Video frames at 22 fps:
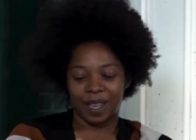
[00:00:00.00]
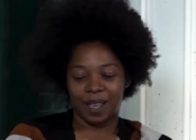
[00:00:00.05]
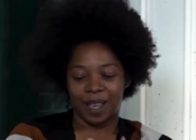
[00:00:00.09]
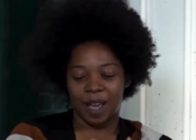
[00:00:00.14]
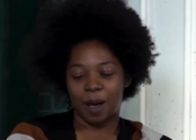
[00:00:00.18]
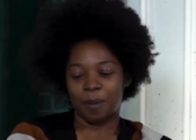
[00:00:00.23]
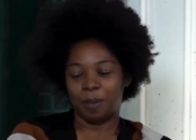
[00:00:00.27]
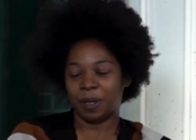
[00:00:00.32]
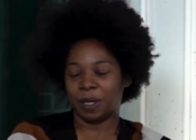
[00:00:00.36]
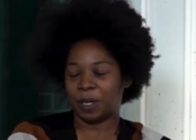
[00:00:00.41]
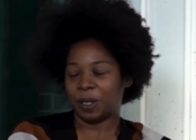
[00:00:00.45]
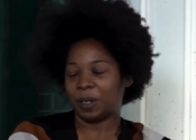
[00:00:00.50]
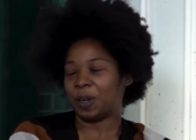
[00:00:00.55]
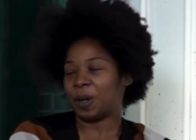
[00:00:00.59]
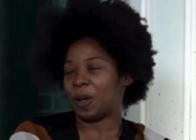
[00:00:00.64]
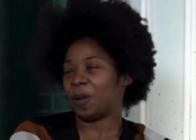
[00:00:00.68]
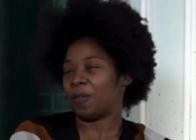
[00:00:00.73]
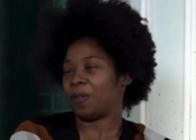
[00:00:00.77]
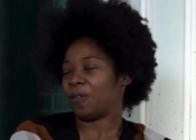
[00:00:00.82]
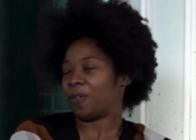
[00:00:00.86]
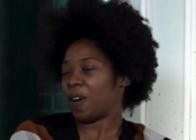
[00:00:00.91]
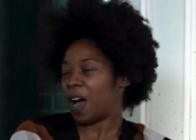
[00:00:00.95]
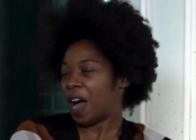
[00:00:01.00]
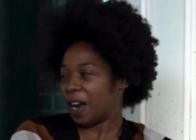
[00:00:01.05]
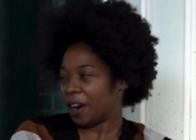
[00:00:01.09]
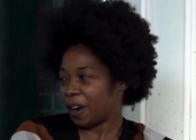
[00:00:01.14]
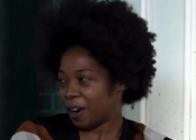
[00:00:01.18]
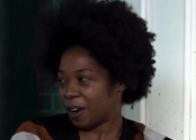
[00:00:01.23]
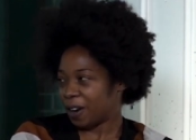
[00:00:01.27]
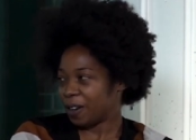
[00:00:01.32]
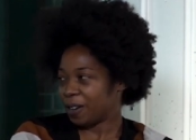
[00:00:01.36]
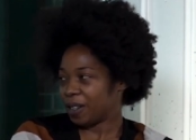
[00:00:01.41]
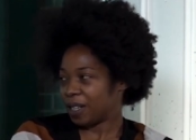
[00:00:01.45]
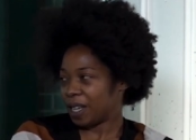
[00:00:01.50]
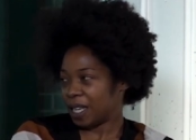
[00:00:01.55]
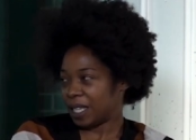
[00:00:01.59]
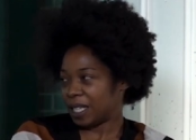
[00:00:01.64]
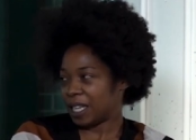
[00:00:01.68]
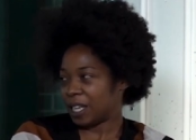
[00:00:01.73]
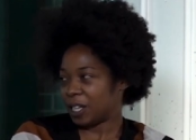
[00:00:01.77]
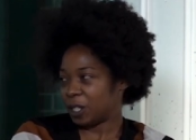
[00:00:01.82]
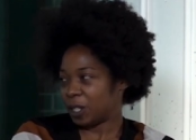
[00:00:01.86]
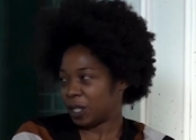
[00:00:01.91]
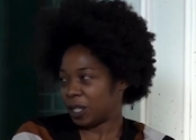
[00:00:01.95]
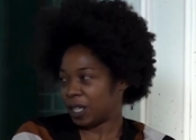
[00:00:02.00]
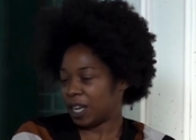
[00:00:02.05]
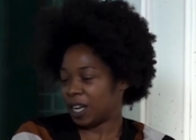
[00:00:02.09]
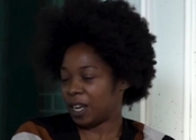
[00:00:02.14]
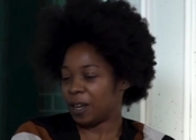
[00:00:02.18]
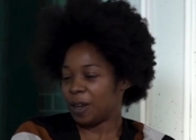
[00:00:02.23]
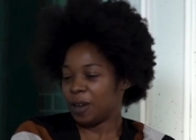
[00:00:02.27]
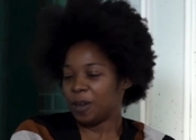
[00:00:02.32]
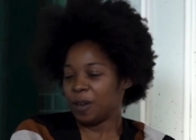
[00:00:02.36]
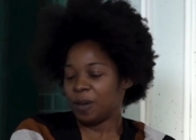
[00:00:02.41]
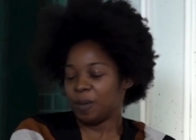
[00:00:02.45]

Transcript: a political fire, essentially.